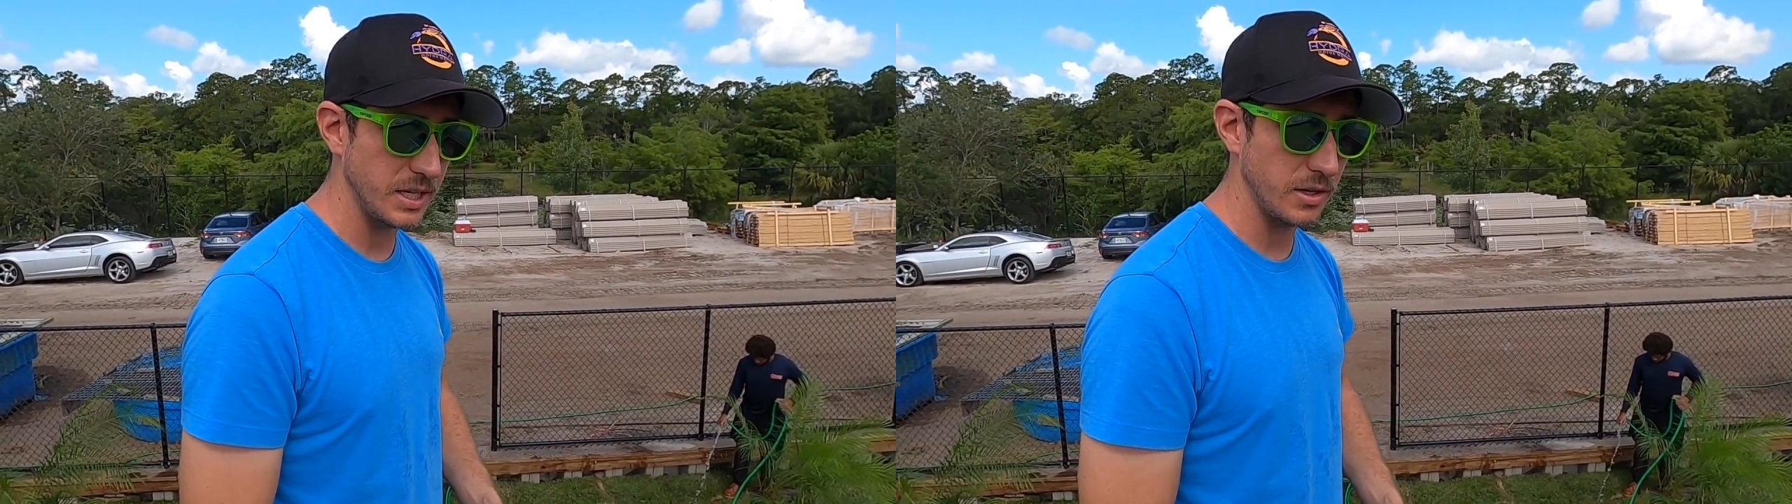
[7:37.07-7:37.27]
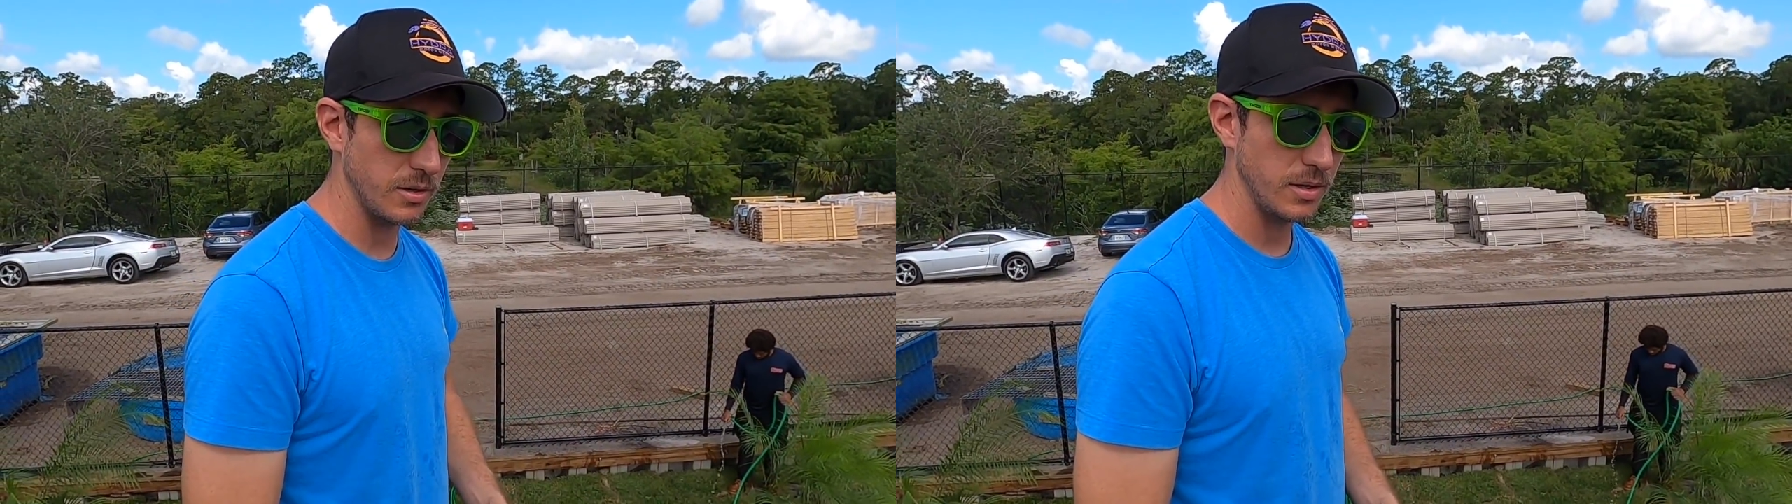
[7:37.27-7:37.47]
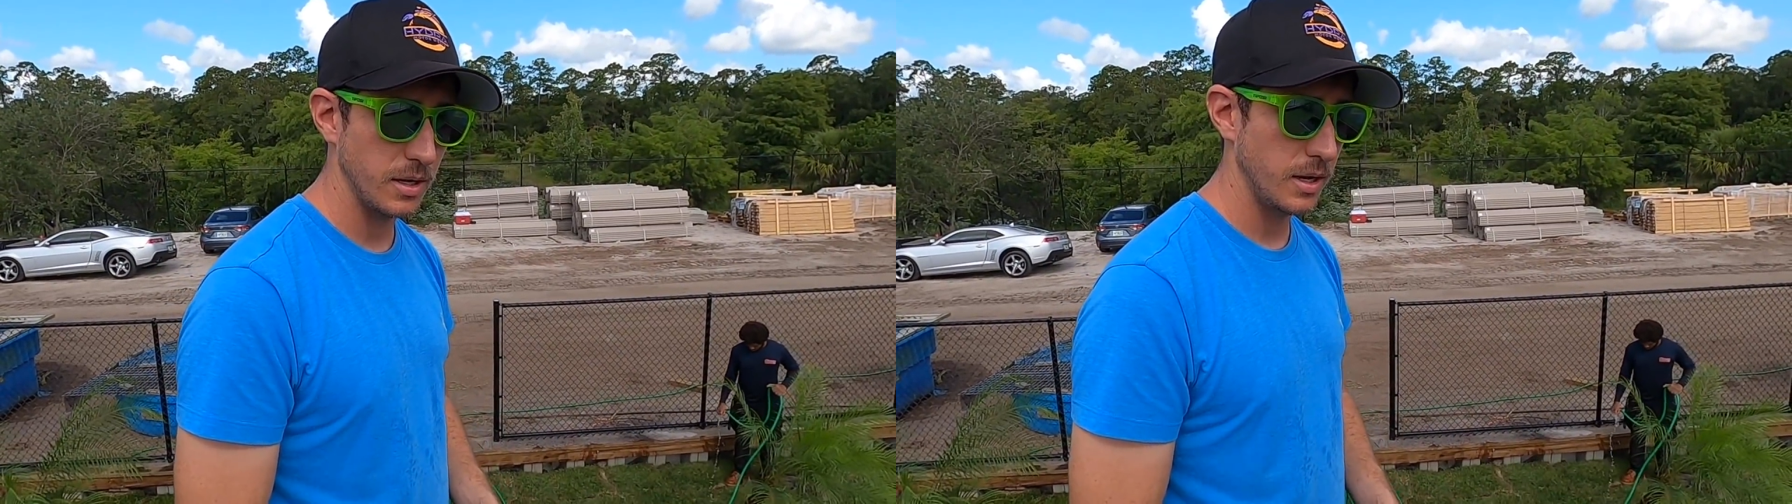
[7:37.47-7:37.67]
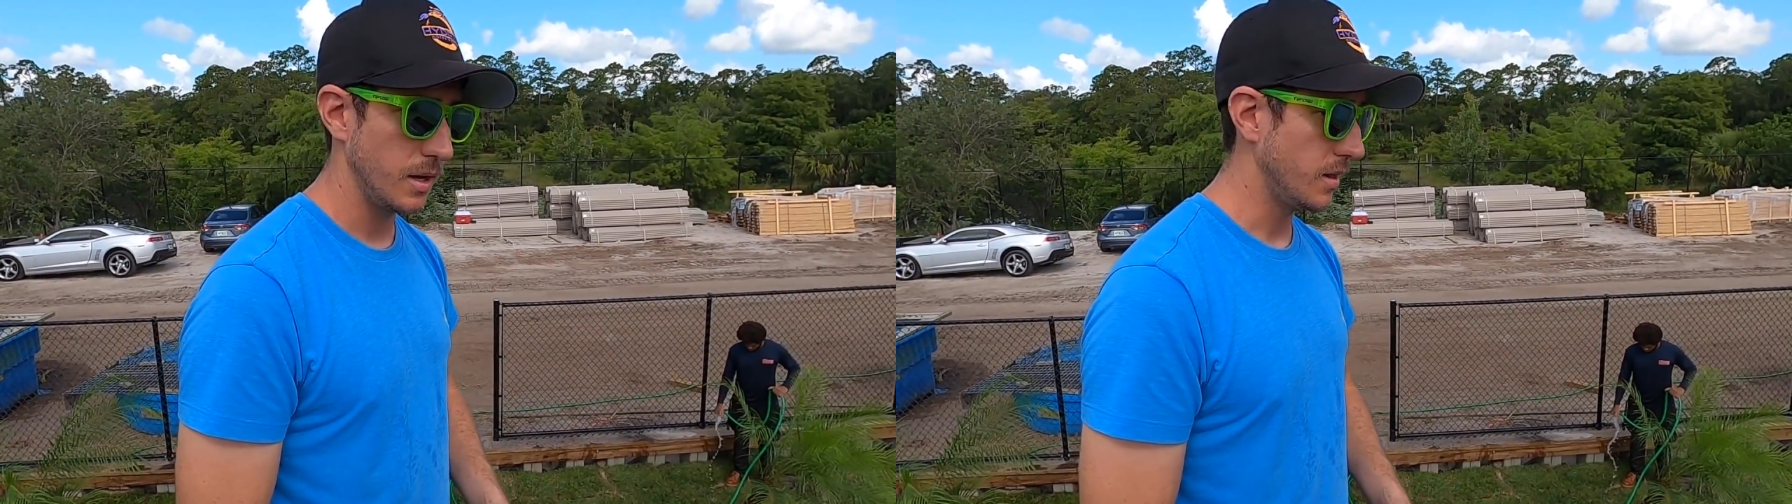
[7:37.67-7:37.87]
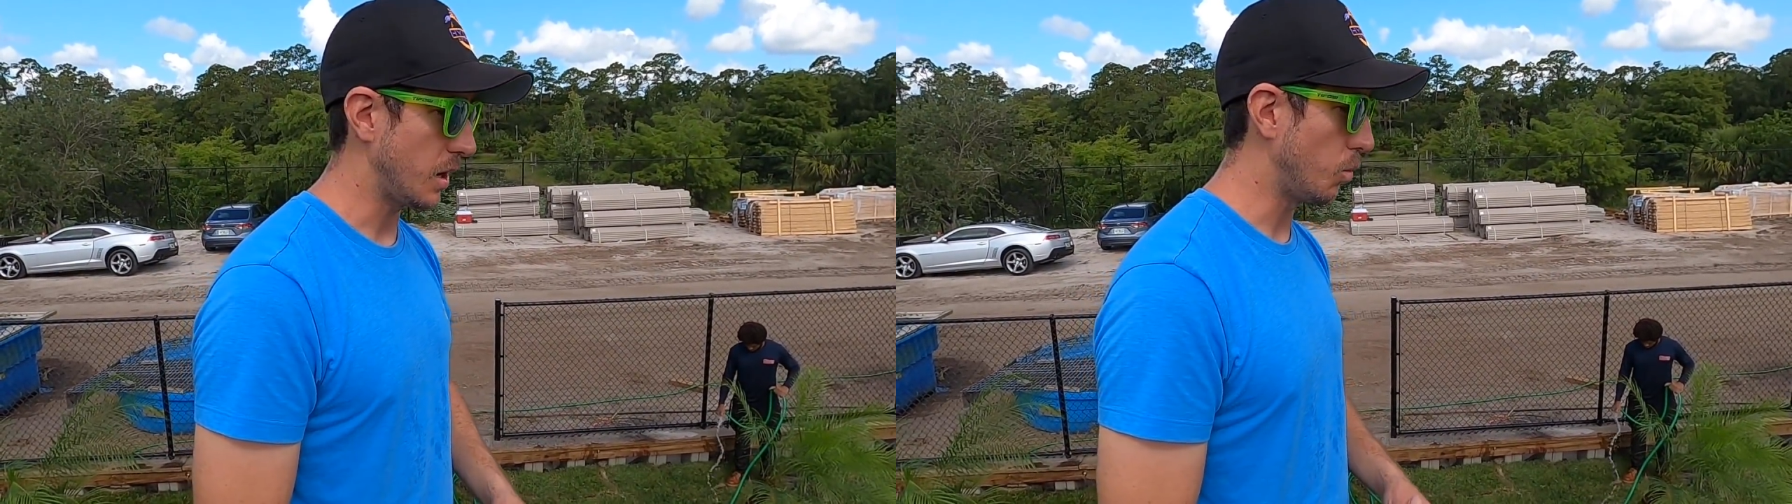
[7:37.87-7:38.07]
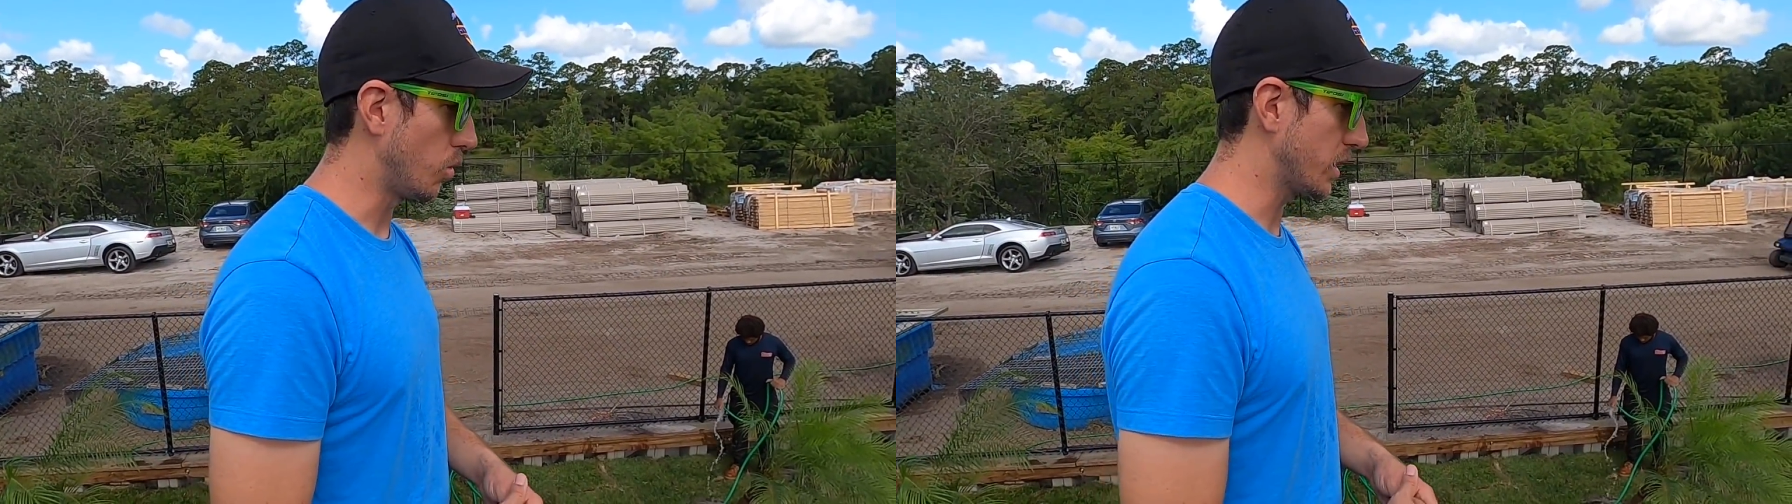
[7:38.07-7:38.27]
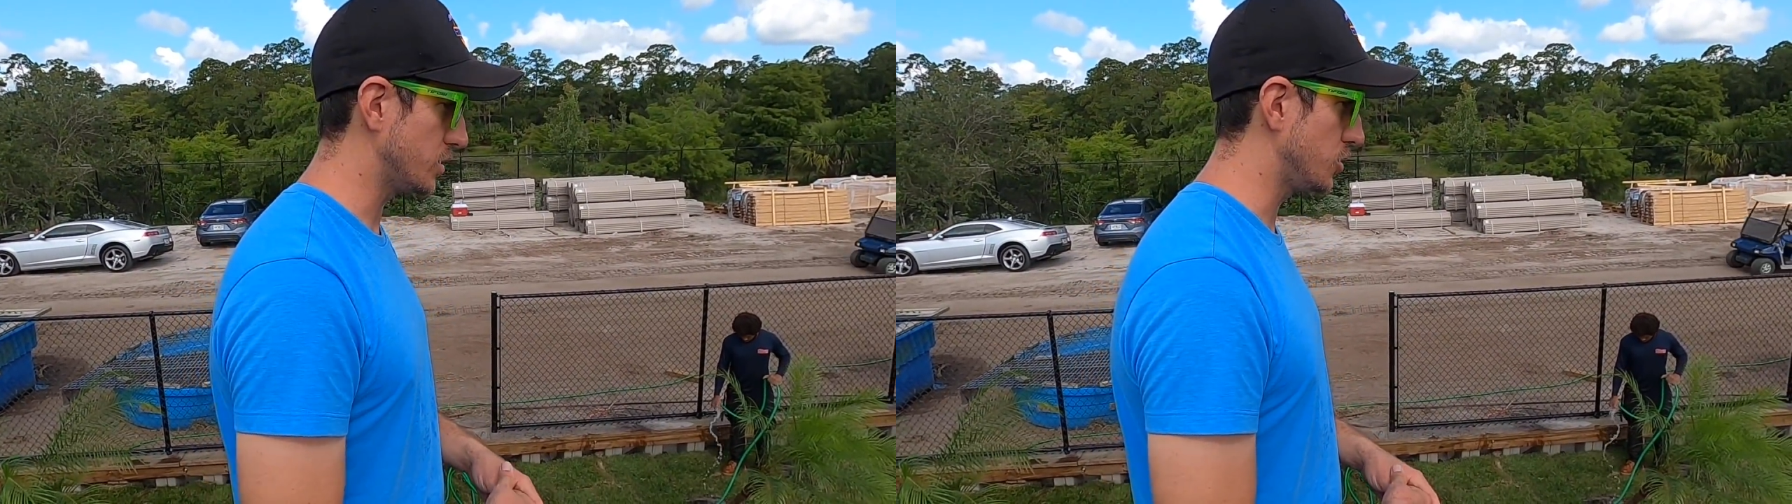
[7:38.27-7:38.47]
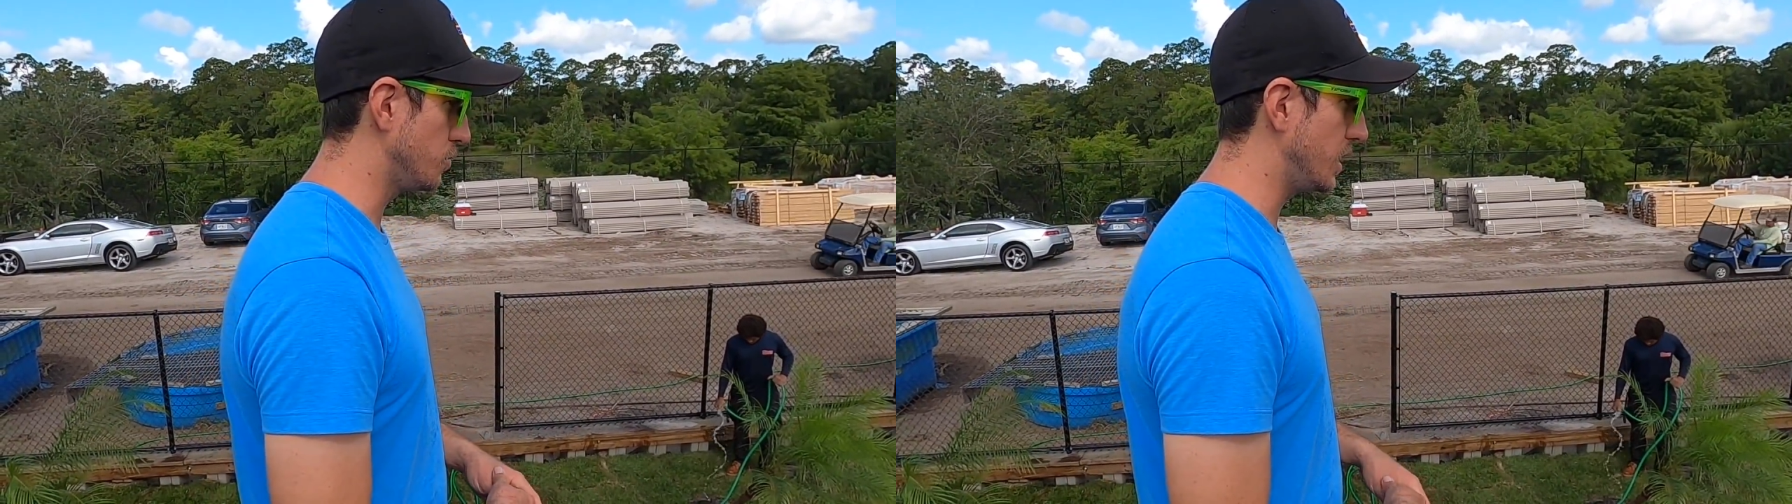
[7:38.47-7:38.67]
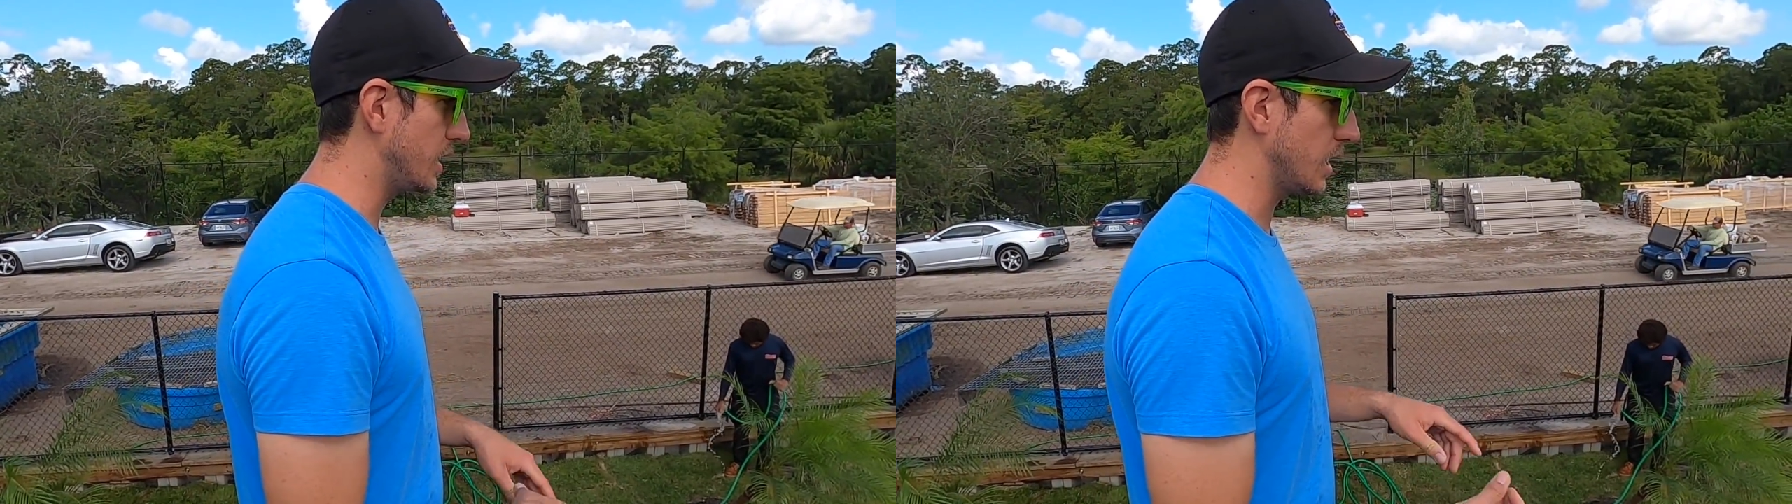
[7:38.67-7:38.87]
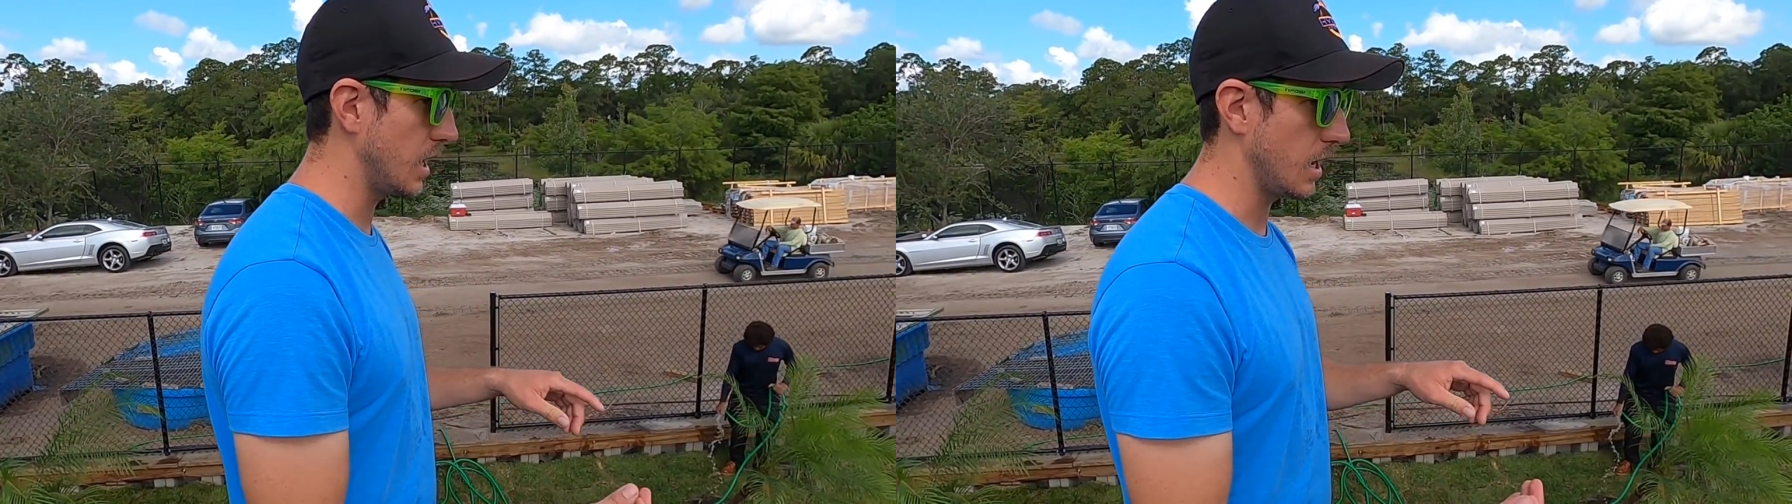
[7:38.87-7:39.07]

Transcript: here that won't get too big.